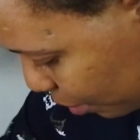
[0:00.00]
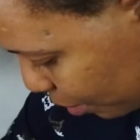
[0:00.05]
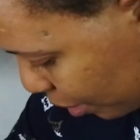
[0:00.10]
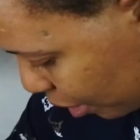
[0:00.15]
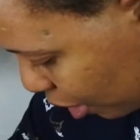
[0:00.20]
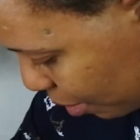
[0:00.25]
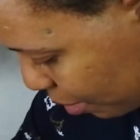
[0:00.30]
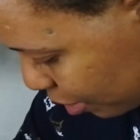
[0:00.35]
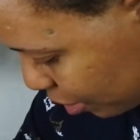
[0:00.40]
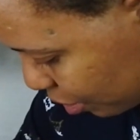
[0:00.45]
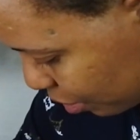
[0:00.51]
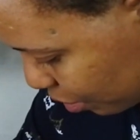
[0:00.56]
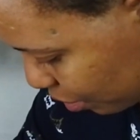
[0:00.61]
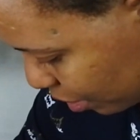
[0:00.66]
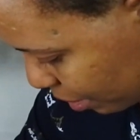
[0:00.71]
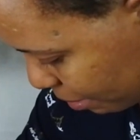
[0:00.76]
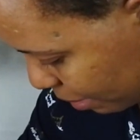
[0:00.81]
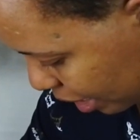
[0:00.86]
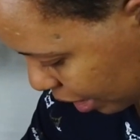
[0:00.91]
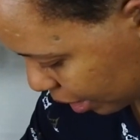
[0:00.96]
we're almost
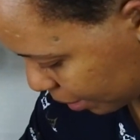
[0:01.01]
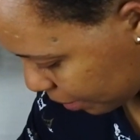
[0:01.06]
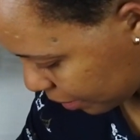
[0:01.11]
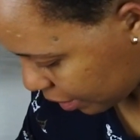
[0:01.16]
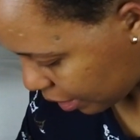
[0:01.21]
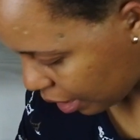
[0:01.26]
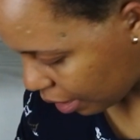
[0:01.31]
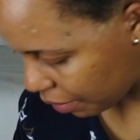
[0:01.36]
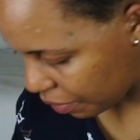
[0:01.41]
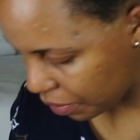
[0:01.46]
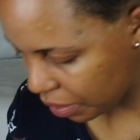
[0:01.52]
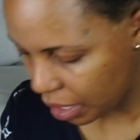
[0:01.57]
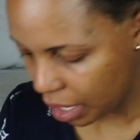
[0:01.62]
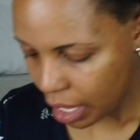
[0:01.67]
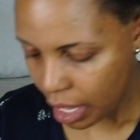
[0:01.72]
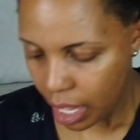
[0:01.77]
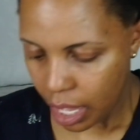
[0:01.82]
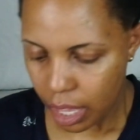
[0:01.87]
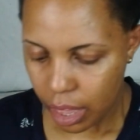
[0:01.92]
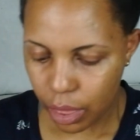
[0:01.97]
through the makeup stuff.
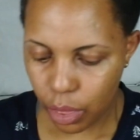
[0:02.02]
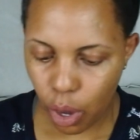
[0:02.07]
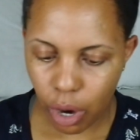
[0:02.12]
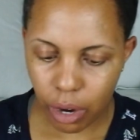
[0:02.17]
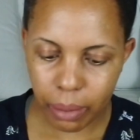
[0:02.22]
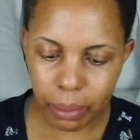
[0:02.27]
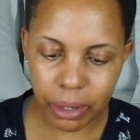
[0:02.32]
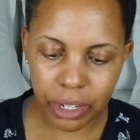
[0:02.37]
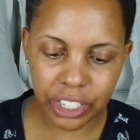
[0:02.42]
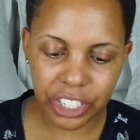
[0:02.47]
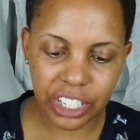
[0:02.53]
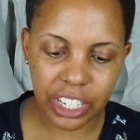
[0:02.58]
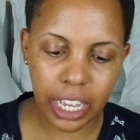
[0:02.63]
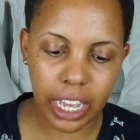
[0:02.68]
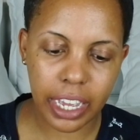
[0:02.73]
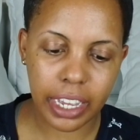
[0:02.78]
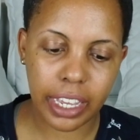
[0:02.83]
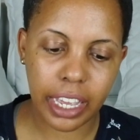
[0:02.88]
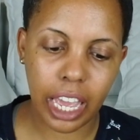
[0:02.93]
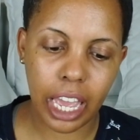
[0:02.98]
Laura
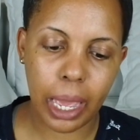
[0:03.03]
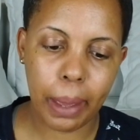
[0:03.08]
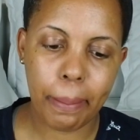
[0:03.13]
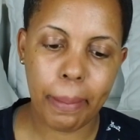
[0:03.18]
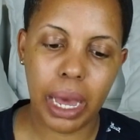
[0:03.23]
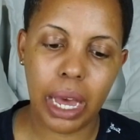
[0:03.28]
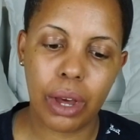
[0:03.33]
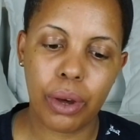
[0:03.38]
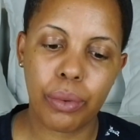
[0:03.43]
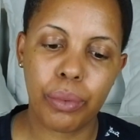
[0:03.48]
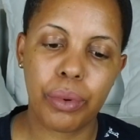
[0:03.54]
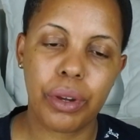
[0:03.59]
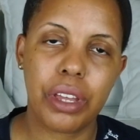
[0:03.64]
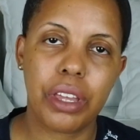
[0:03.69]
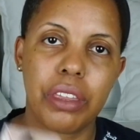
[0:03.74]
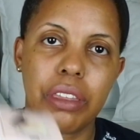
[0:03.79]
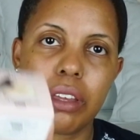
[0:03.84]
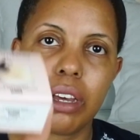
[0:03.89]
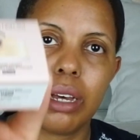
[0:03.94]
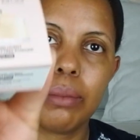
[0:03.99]
Mercier came out
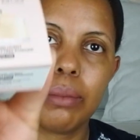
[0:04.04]
with